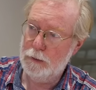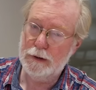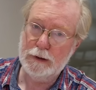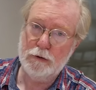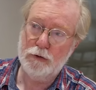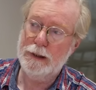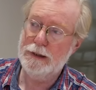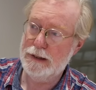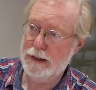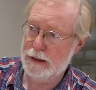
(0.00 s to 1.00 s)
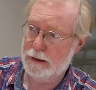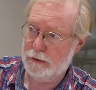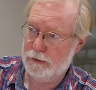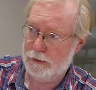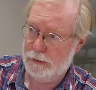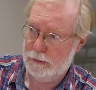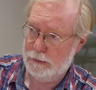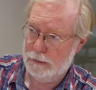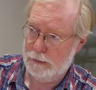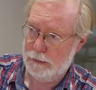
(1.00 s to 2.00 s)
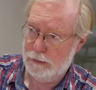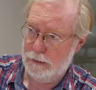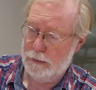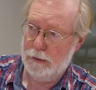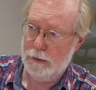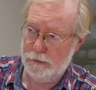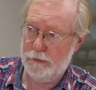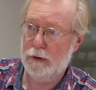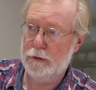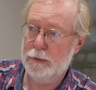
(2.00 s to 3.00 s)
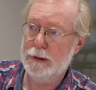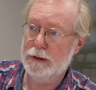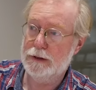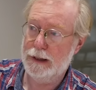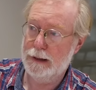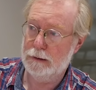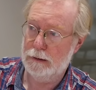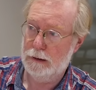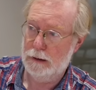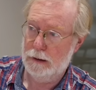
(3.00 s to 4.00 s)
Within 20 years, as far as we can tell,